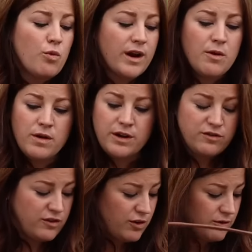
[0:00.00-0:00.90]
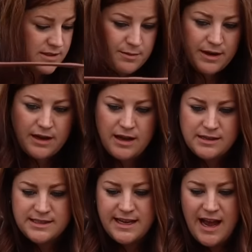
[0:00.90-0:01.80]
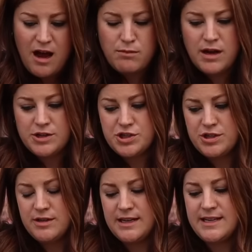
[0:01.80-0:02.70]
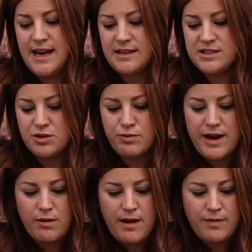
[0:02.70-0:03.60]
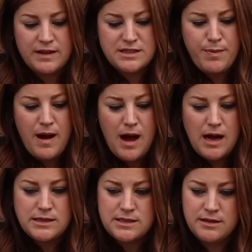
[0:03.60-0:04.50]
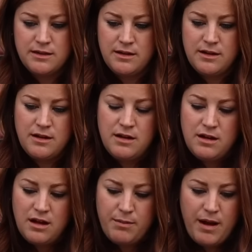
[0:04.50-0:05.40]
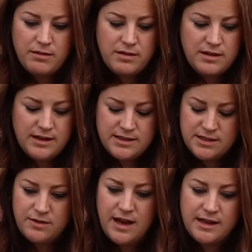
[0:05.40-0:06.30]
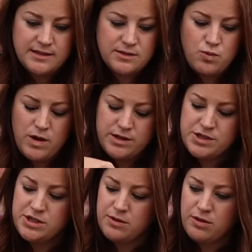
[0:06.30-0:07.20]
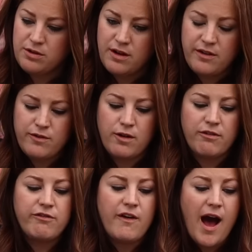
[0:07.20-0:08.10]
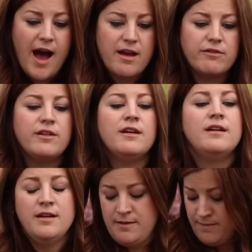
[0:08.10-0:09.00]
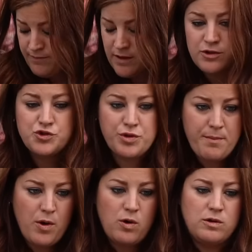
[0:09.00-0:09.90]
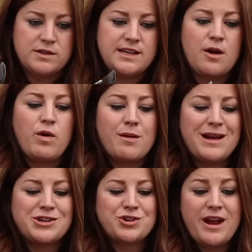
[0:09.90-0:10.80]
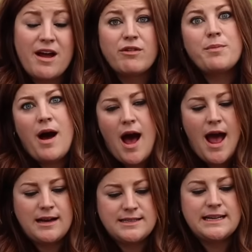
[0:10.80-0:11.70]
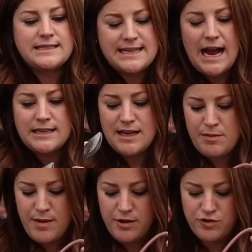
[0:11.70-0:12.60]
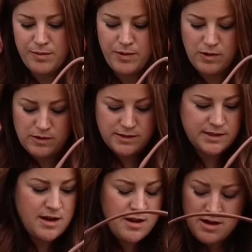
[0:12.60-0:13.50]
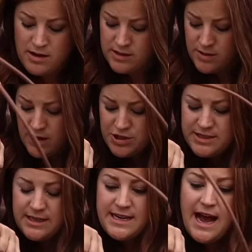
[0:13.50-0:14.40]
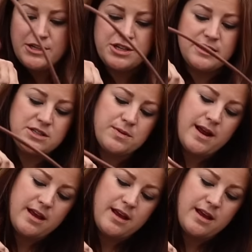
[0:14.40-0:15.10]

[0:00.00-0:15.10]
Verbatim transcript: what I wanna do is I'm gonna kind of see how much it takes to ring around this pot. About this, so that's one, two, three, four, five drip holes. And I wanna make sure every pot has the exact same amount of drip holes. So I'll just attach this right